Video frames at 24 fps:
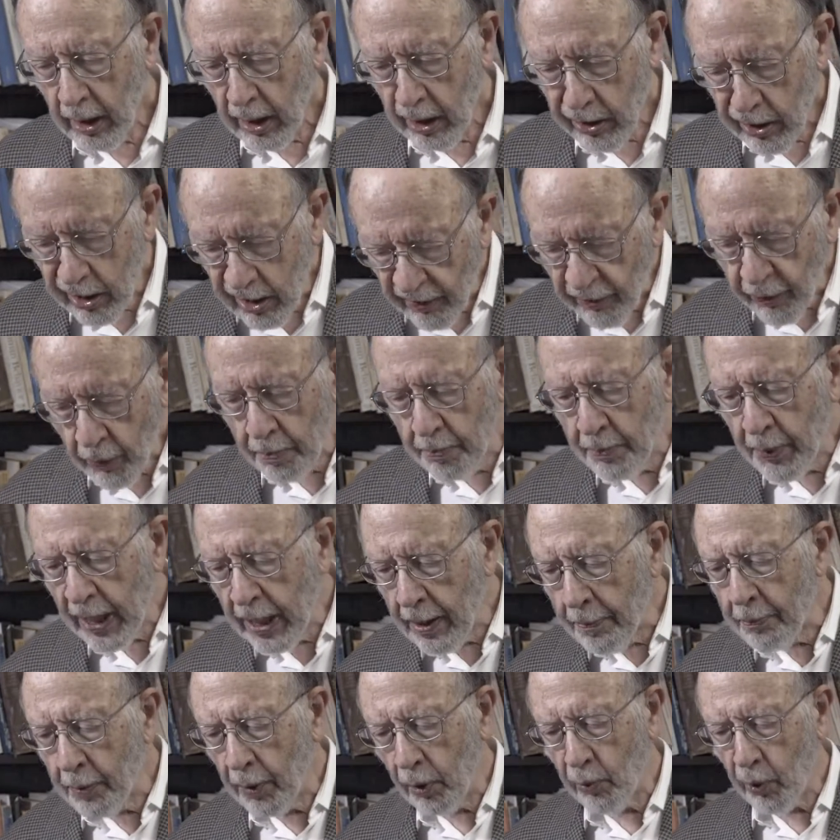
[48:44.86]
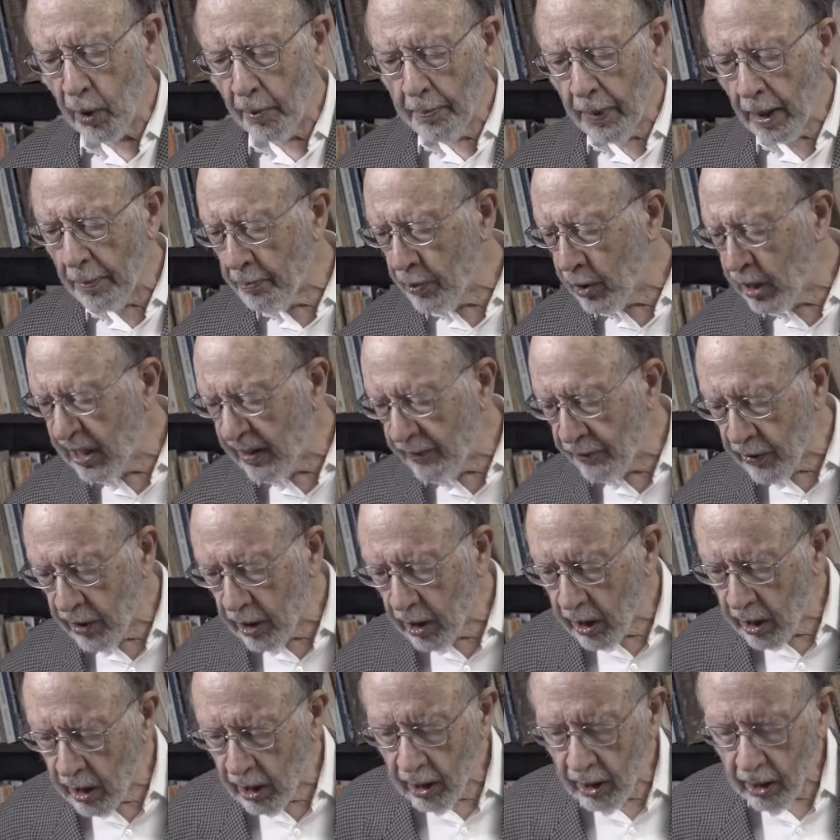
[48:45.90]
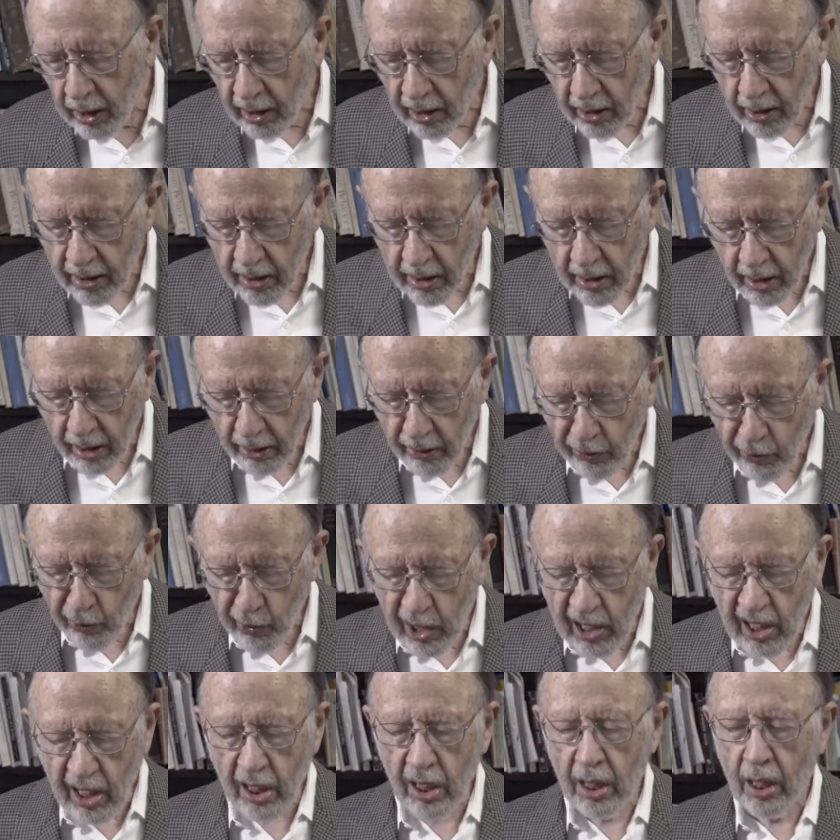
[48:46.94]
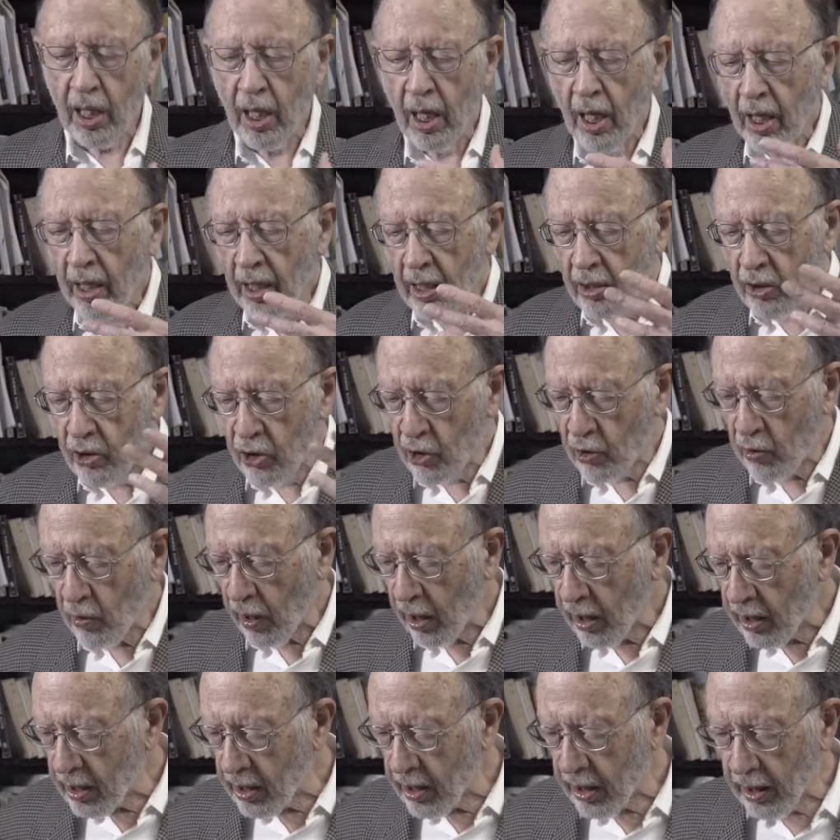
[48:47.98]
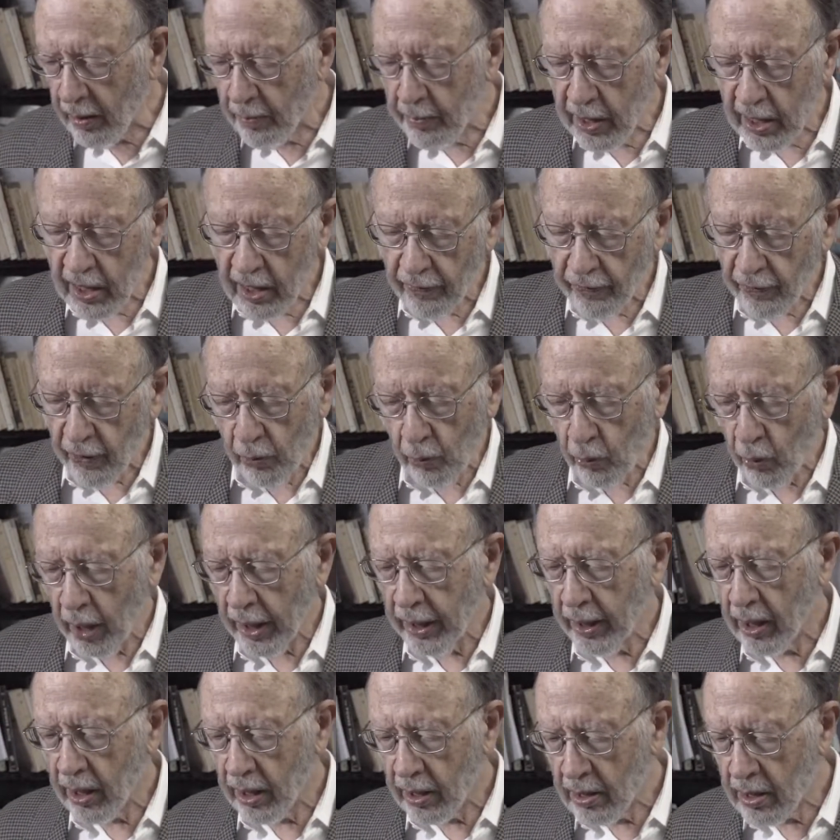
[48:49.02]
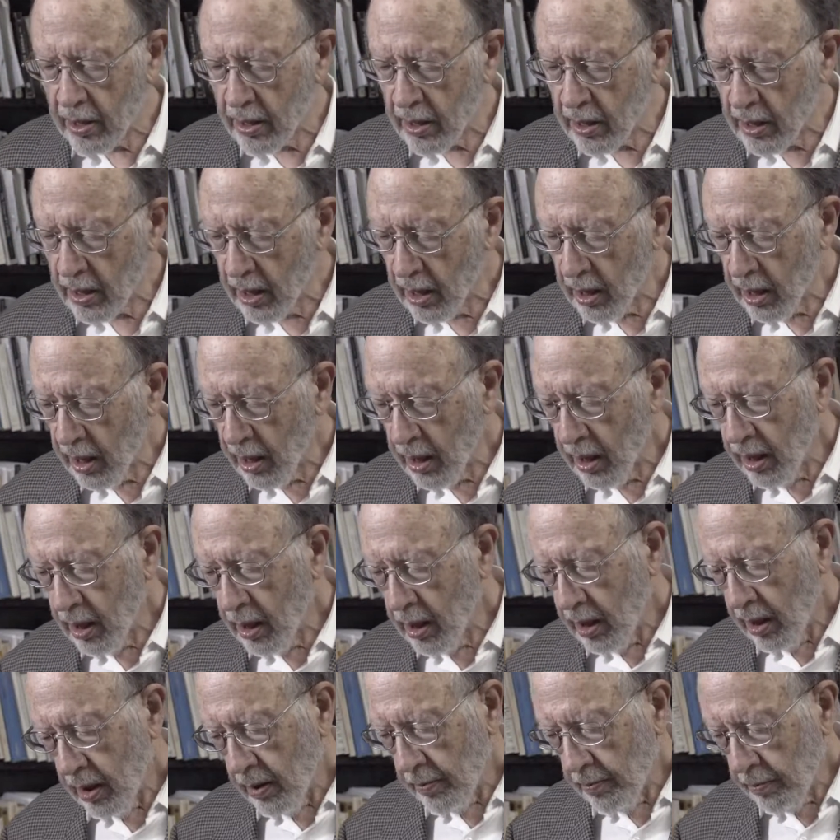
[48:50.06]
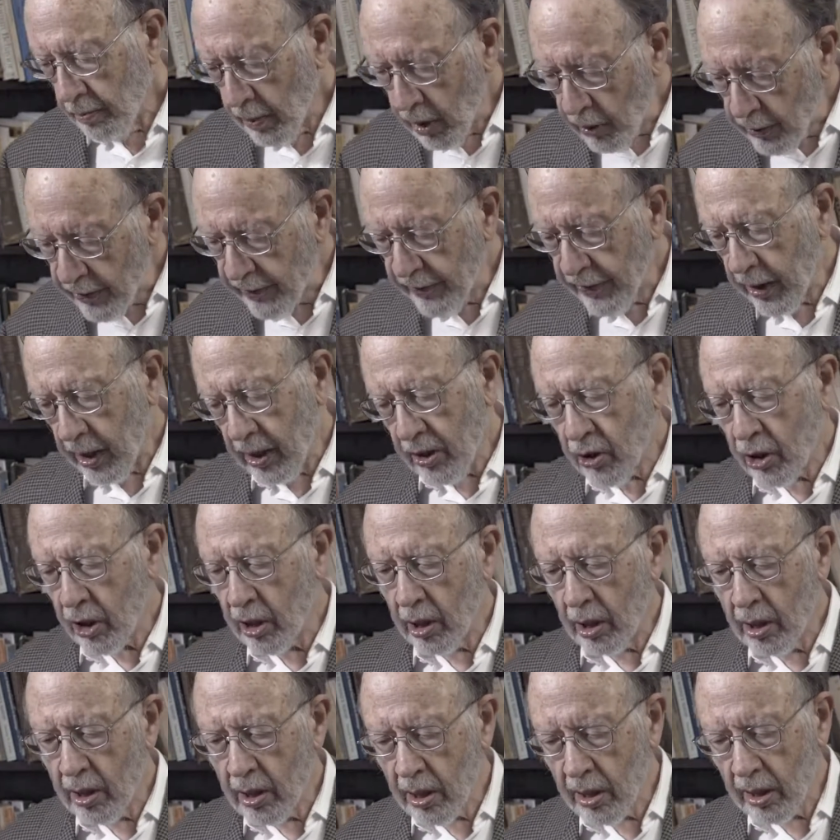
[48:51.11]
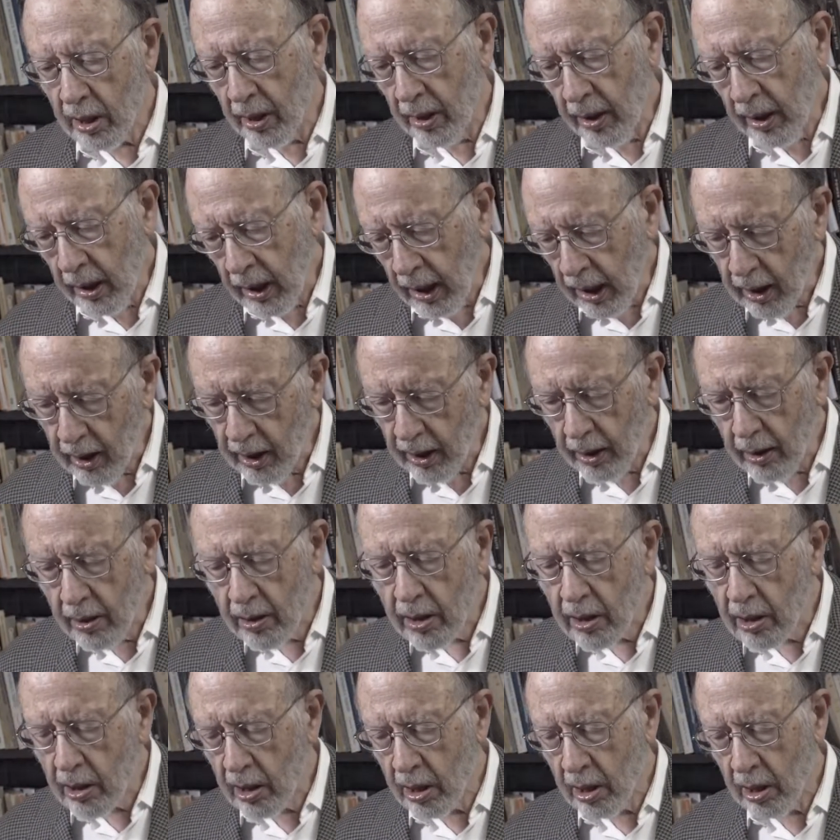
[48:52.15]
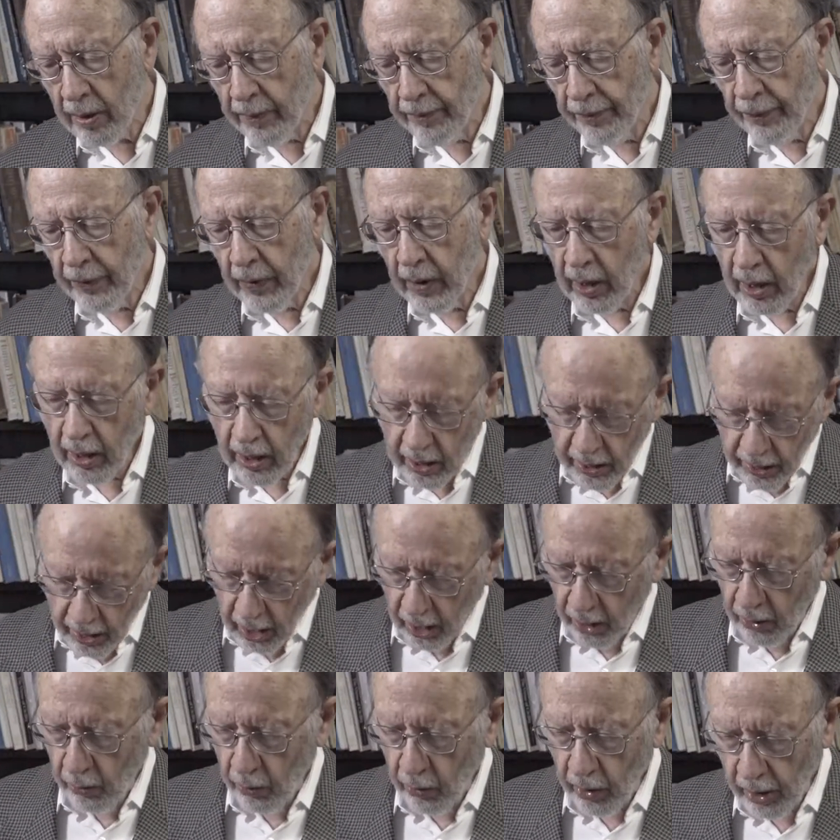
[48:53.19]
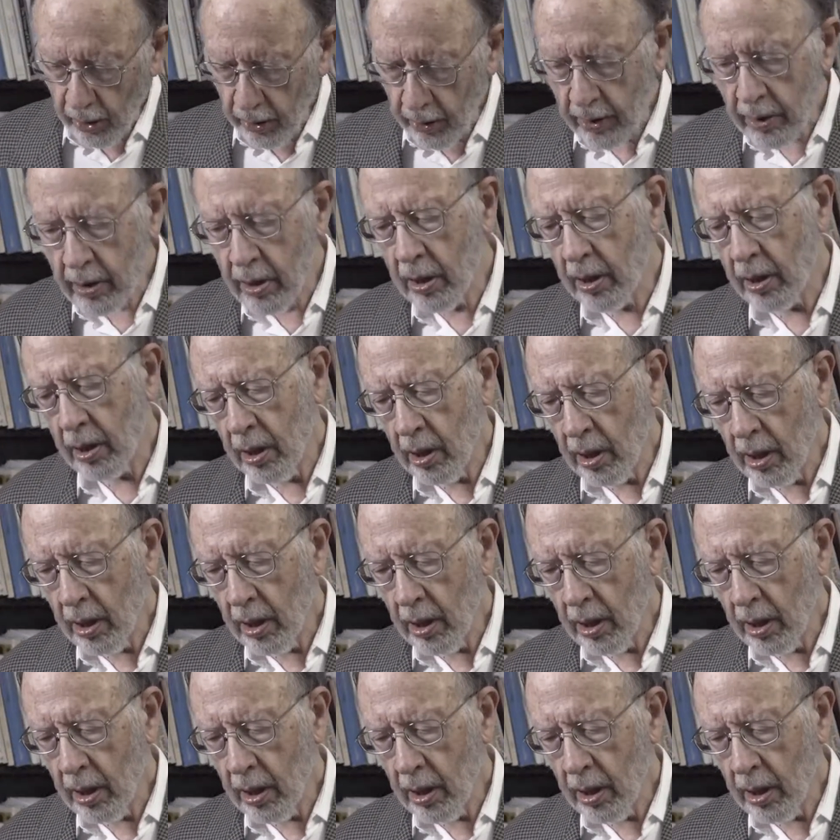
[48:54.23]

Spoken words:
Different people remember different things and reconstruct them in different ways. Motivations and needs, in their words,